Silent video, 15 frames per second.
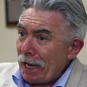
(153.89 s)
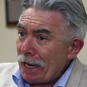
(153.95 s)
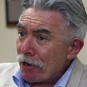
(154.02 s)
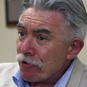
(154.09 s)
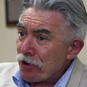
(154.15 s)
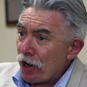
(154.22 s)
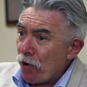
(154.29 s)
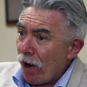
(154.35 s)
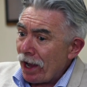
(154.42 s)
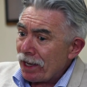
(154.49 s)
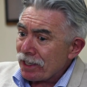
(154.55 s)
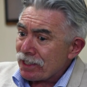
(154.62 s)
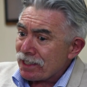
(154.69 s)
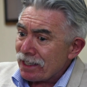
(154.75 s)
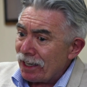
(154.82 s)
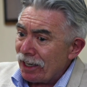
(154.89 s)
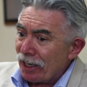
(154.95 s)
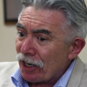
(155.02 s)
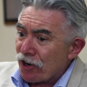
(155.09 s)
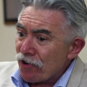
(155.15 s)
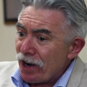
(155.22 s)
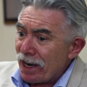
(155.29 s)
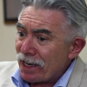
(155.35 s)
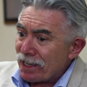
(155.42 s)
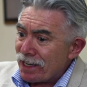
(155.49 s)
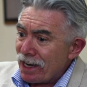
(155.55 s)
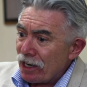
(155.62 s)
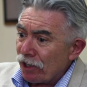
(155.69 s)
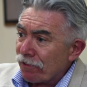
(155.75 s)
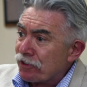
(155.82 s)
it requires a great
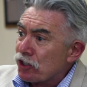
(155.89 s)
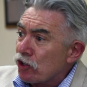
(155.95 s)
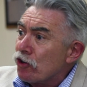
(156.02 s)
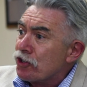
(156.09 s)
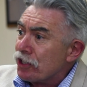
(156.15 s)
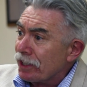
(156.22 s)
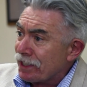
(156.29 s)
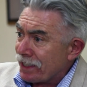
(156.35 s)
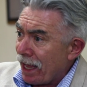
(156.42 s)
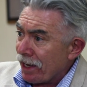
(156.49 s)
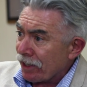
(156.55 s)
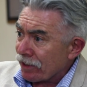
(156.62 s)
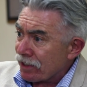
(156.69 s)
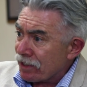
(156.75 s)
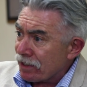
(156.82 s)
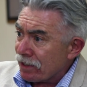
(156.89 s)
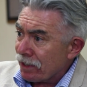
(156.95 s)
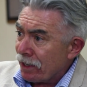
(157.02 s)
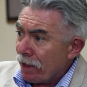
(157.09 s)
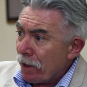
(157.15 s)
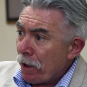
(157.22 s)
deal of social science,